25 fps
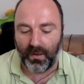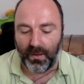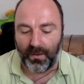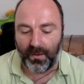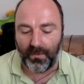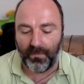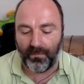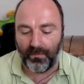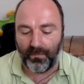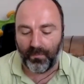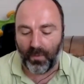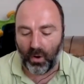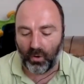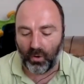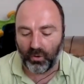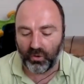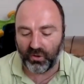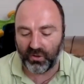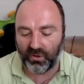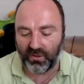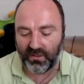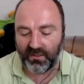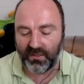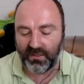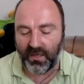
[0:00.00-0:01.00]

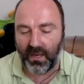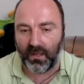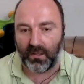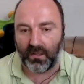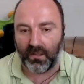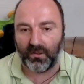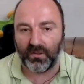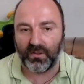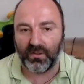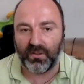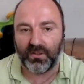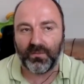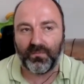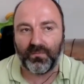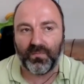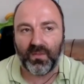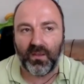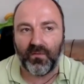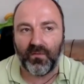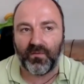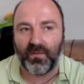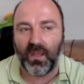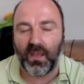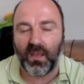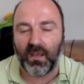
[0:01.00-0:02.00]
most cells,
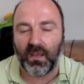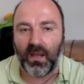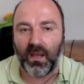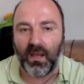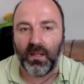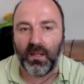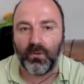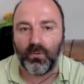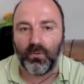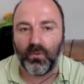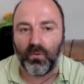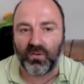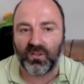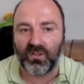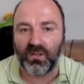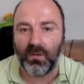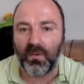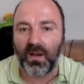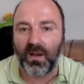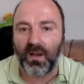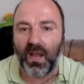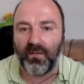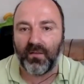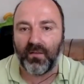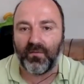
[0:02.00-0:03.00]
if they get into
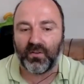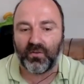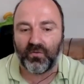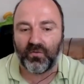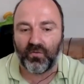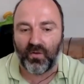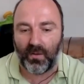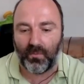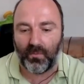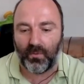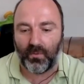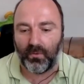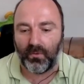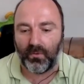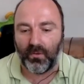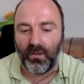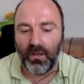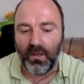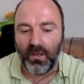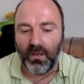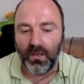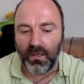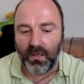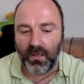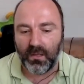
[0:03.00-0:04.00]
some kind of a trouble
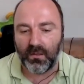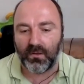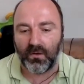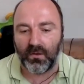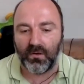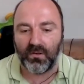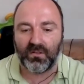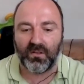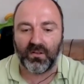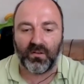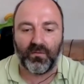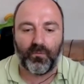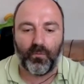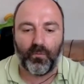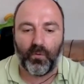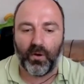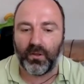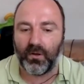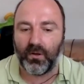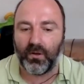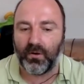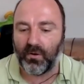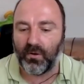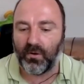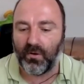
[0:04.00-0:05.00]
in terms of
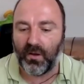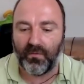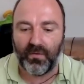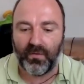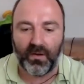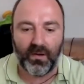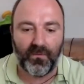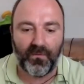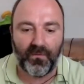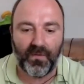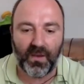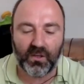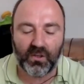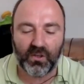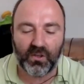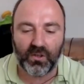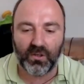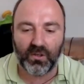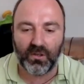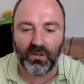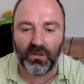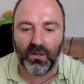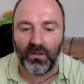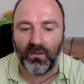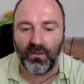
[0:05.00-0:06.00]
whether you have an
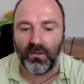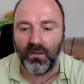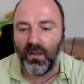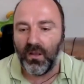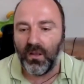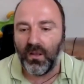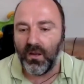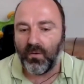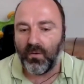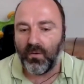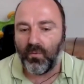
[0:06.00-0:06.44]
infection,